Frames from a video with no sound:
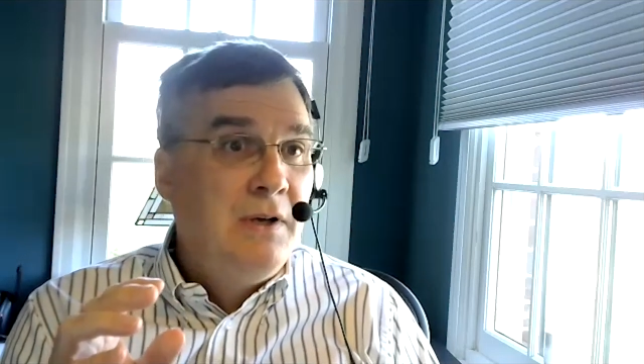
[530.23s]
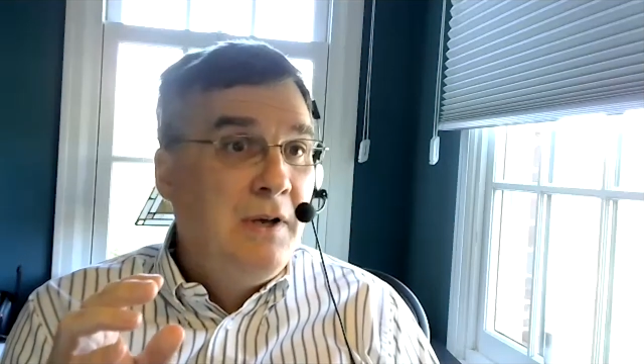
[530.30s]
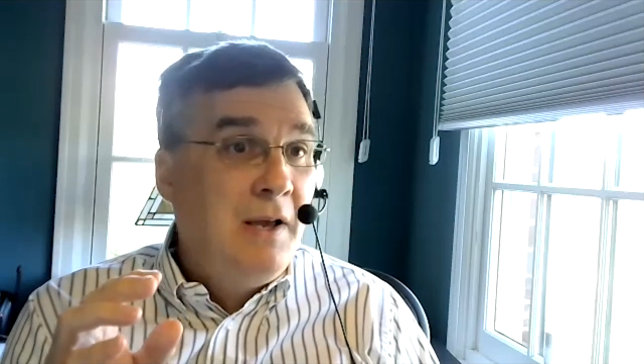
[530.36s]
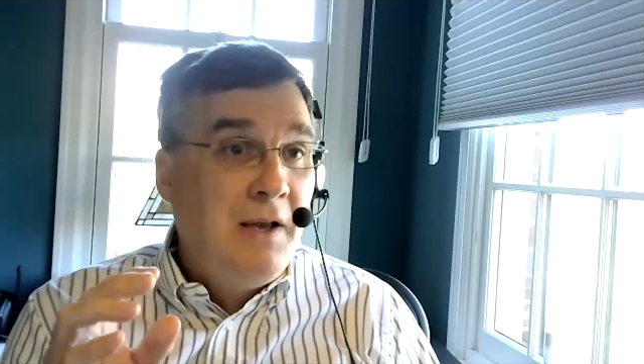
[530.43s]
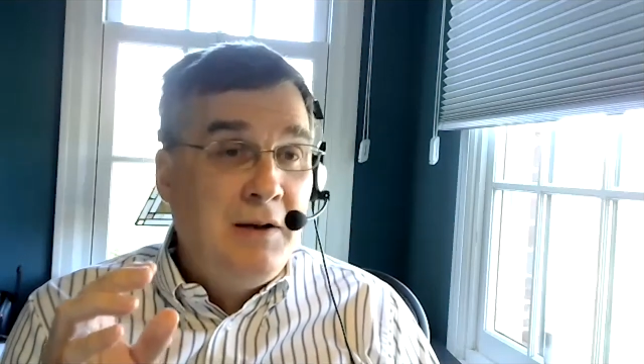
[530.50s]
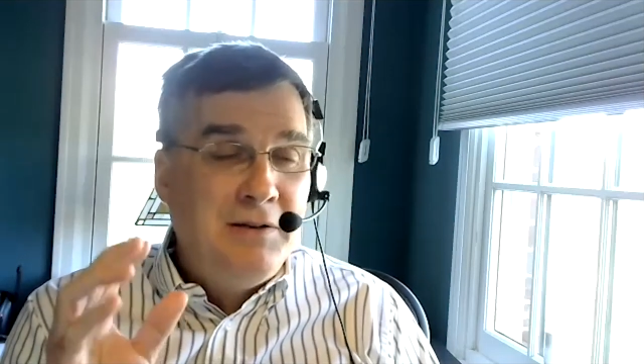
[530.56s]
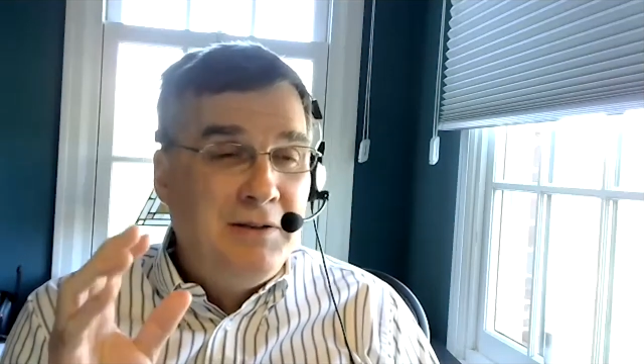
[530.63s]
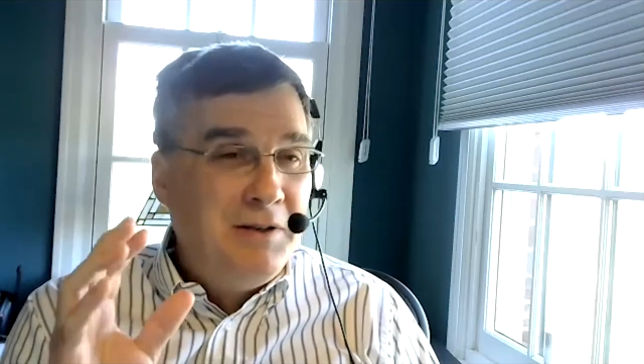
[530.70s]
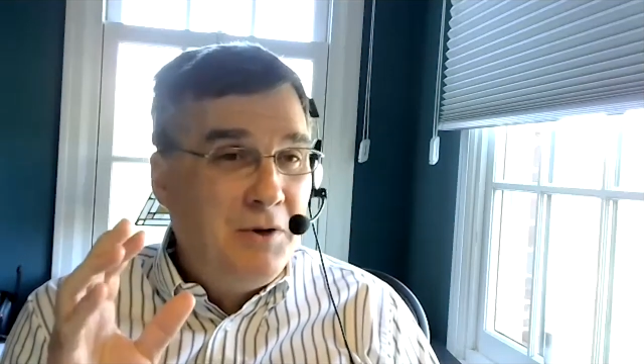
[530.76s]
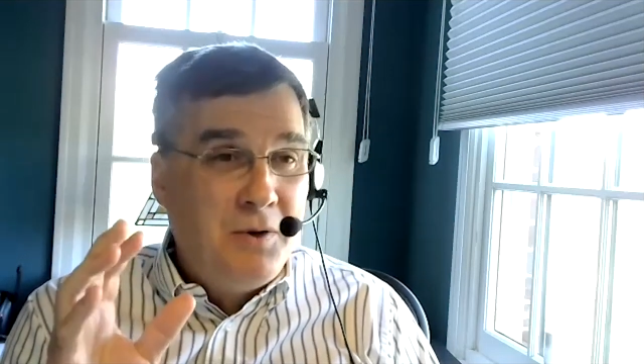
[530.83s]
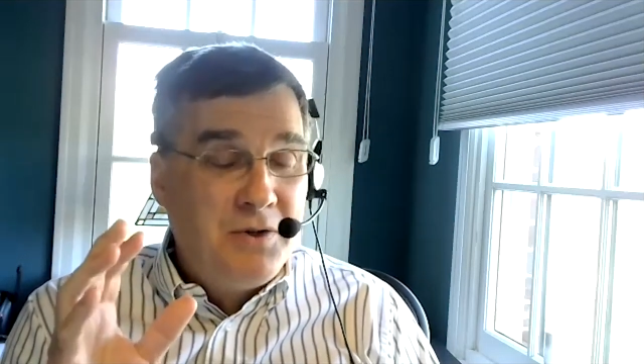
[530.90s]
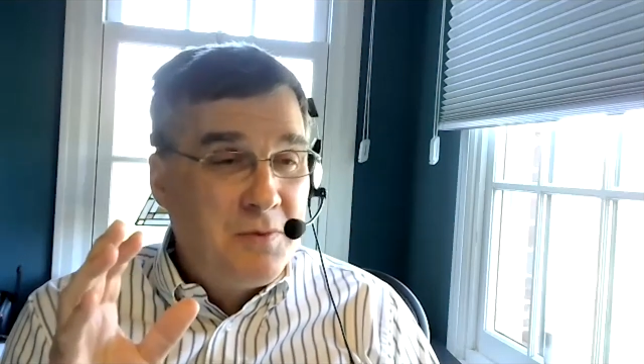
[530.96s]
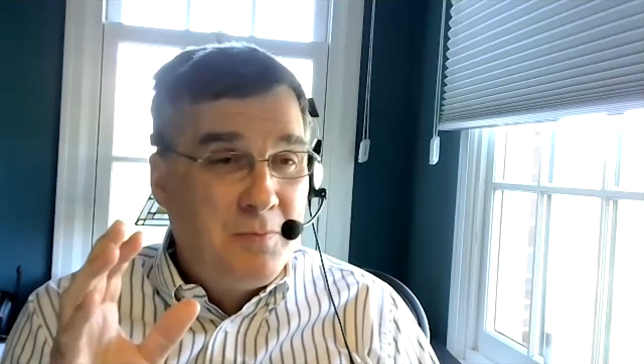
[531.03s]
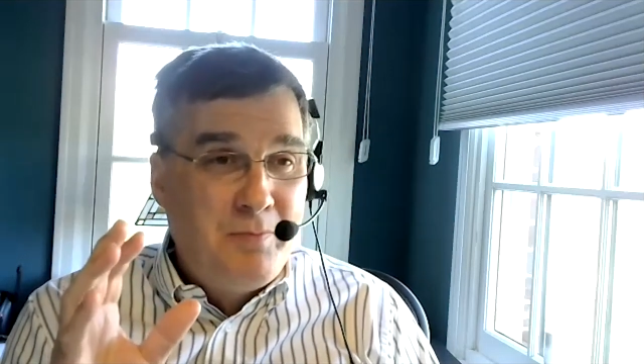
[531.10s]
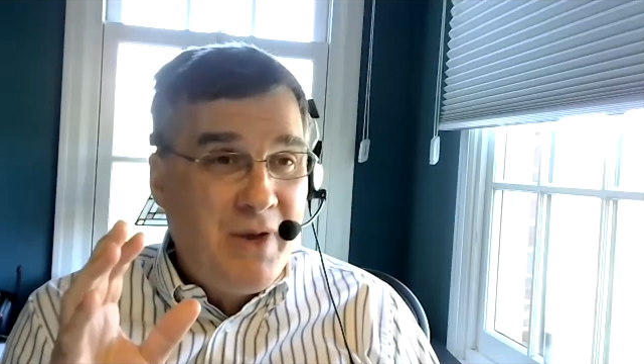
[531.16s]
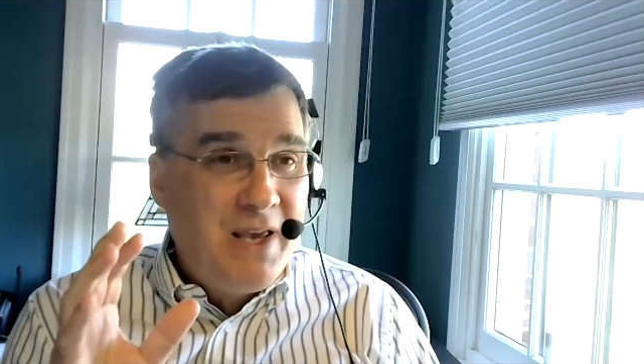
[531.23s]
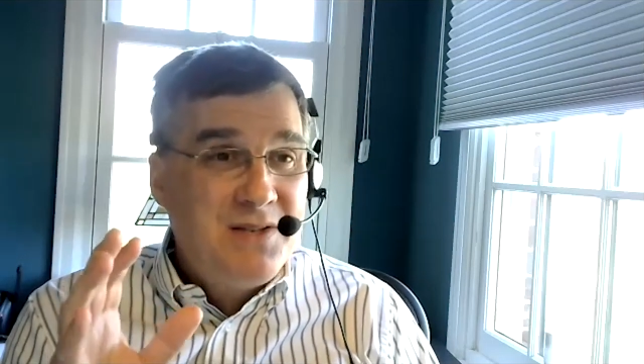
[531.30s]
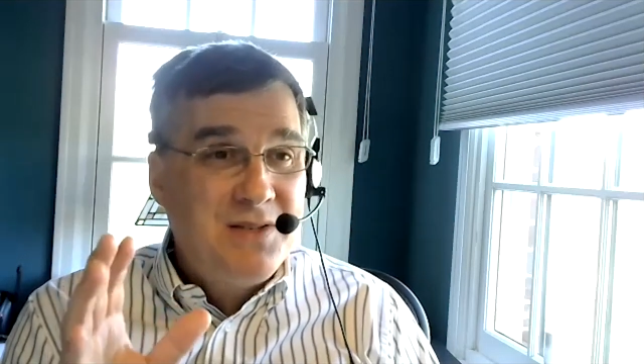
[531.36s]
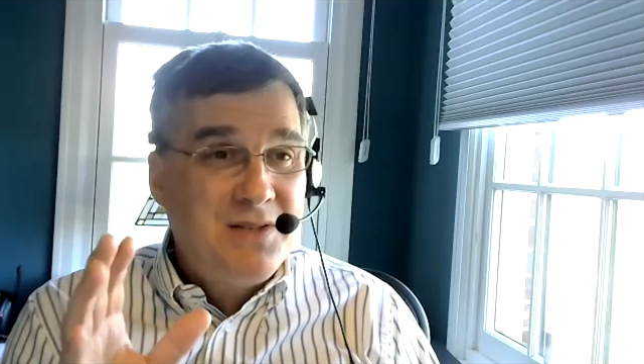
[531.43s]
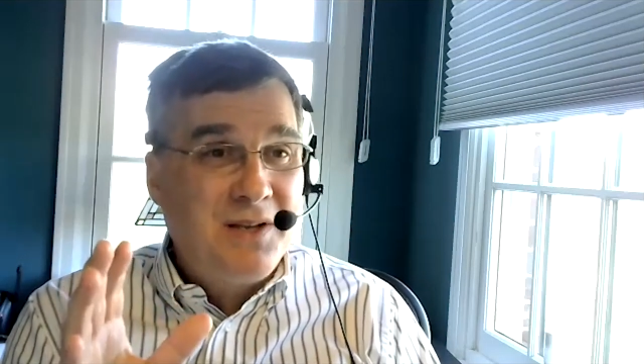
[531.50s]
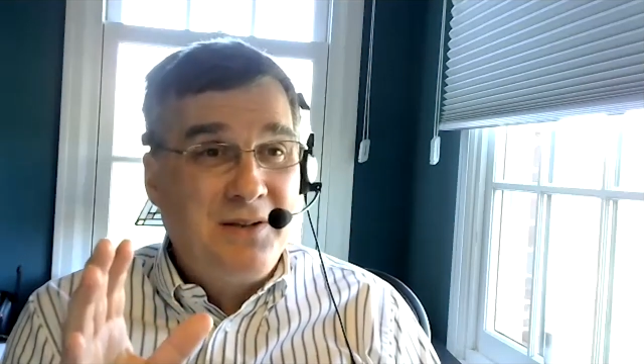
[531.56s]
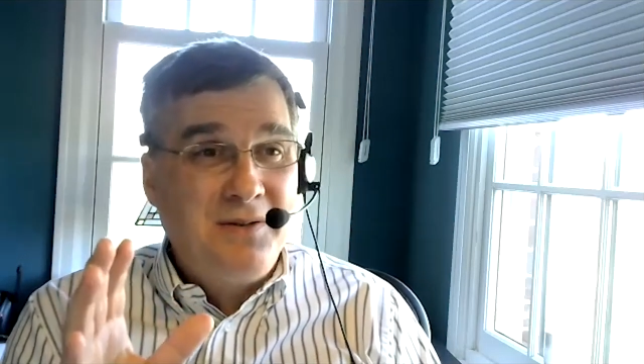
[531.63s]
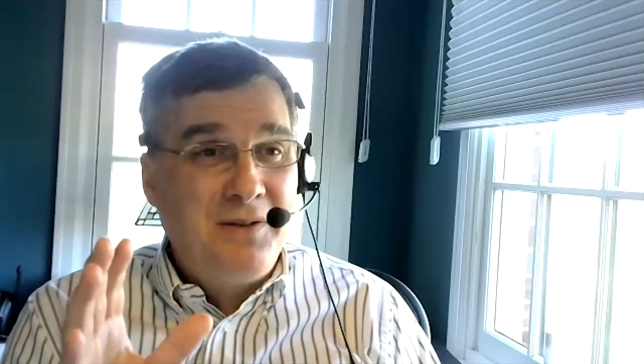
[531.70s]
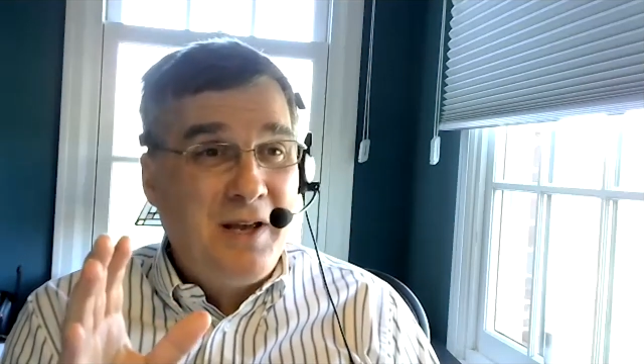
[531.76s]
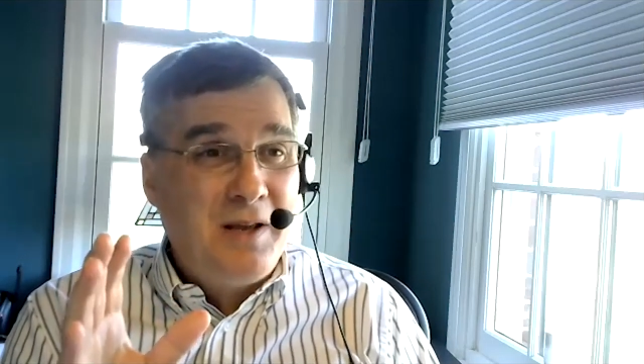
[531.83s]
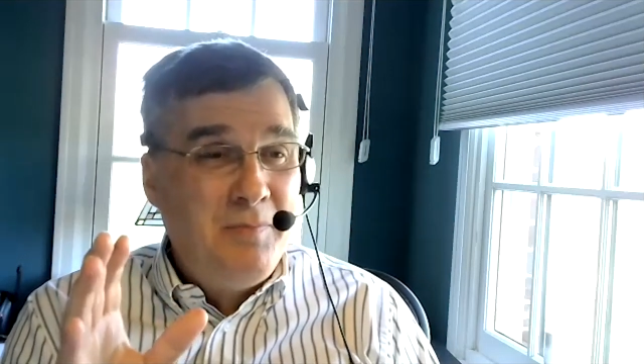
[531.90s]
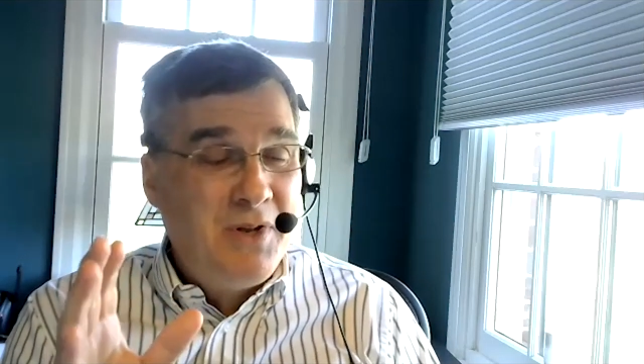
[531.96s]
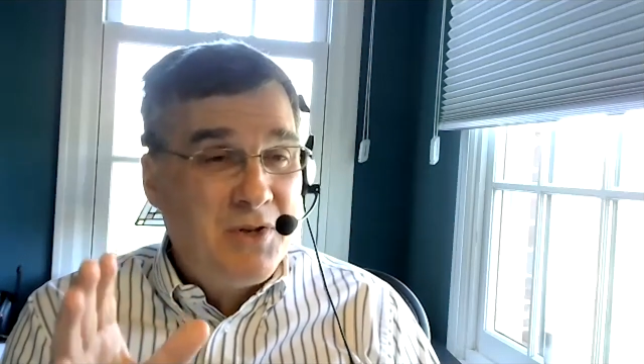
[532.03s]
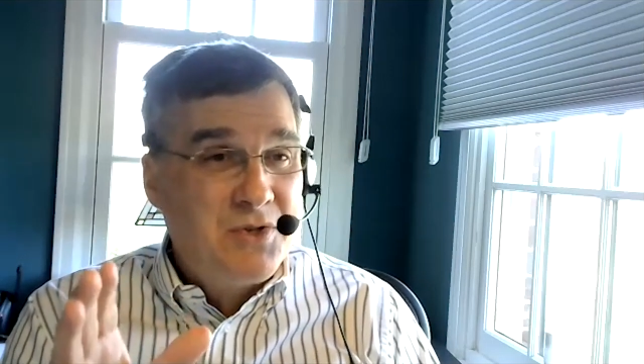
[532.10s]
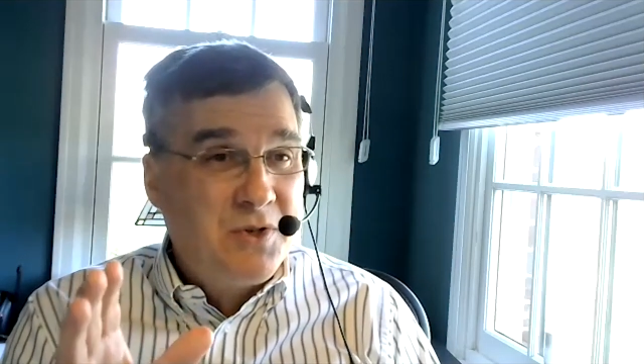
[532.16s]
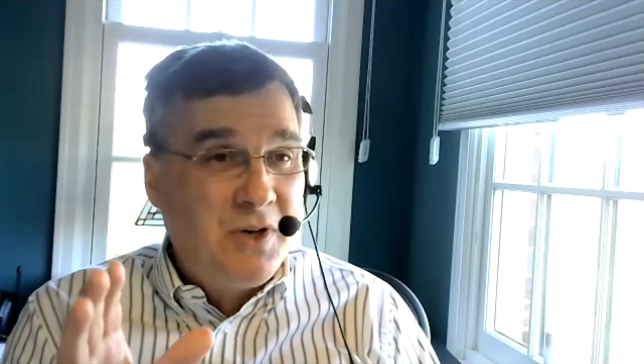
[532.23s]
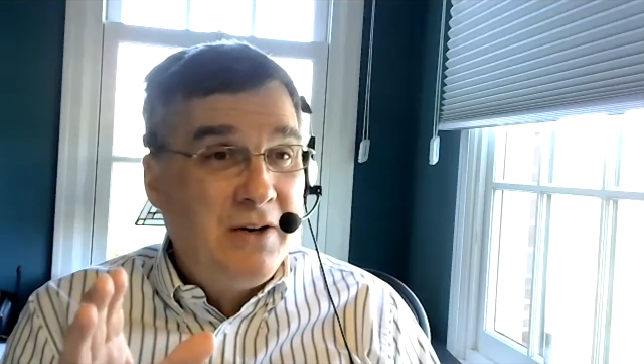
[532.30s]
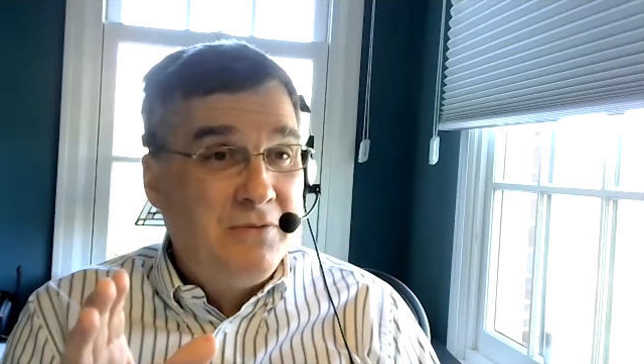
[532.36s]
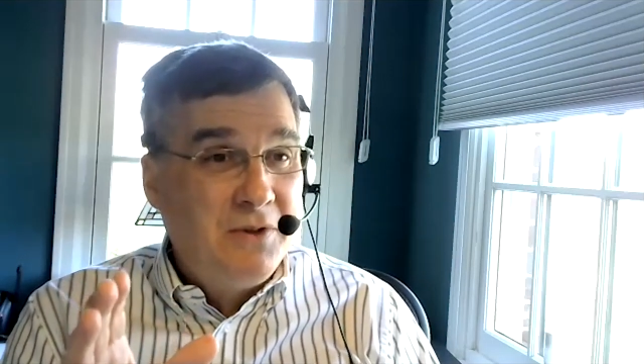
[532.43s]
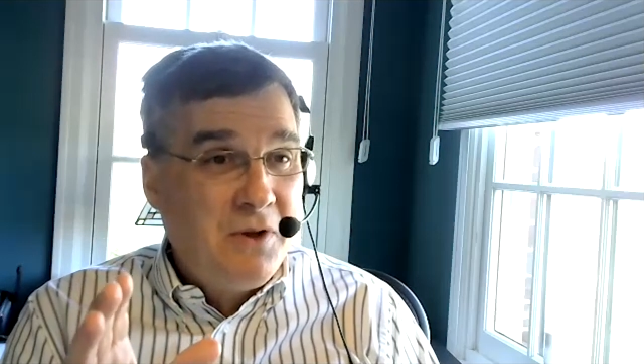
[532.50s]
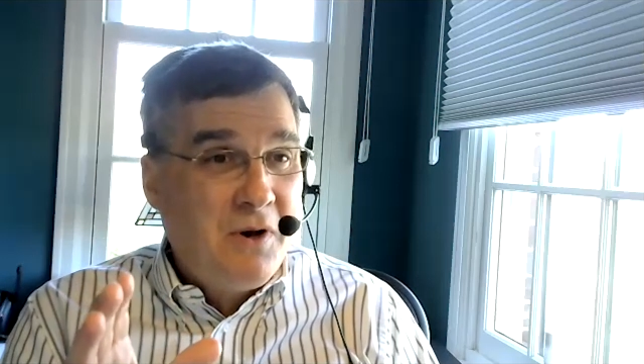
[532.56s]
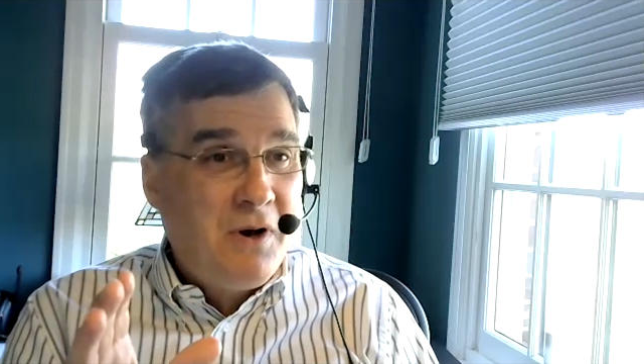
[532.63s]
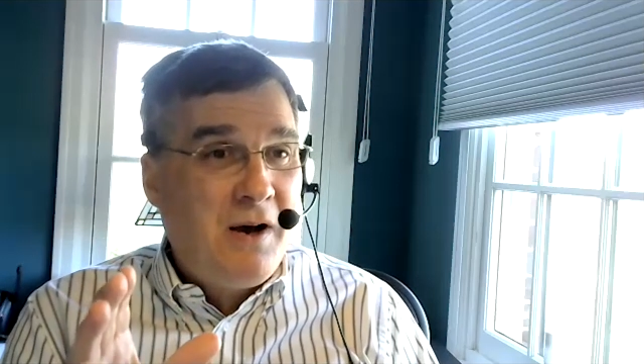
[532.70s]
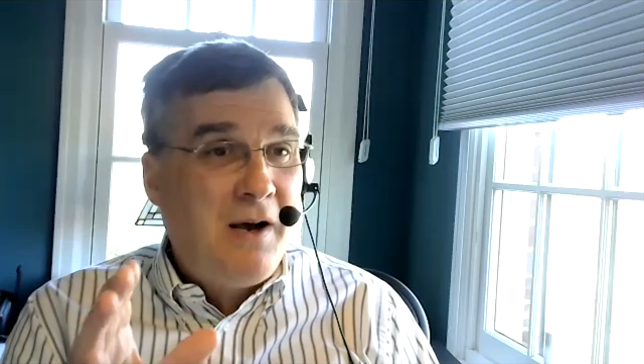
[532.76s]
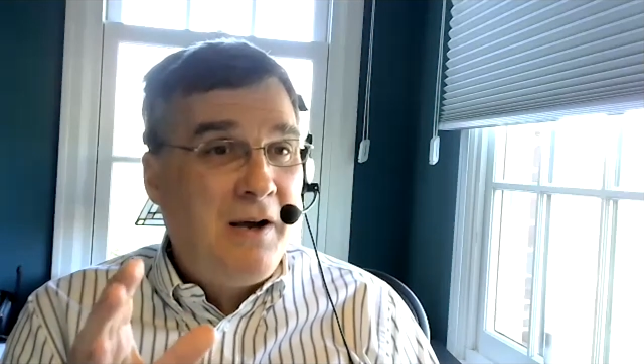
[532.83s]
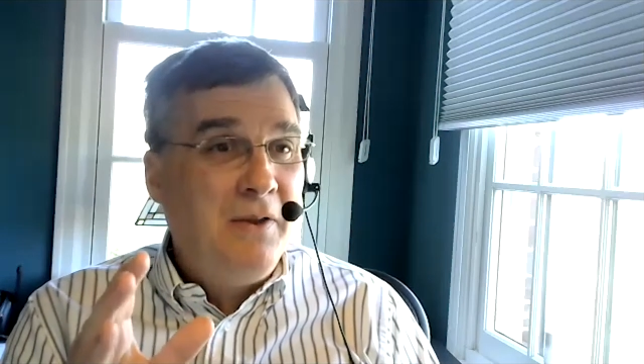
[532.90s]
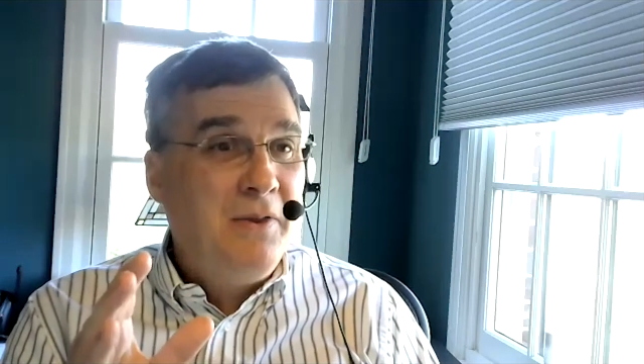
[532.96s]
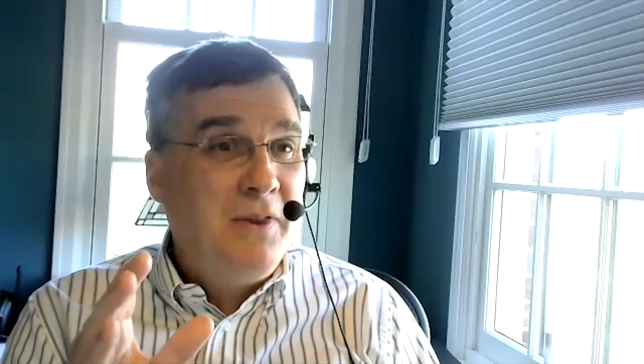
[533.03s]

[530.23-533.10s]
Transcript: And, you know, it's basic administrative law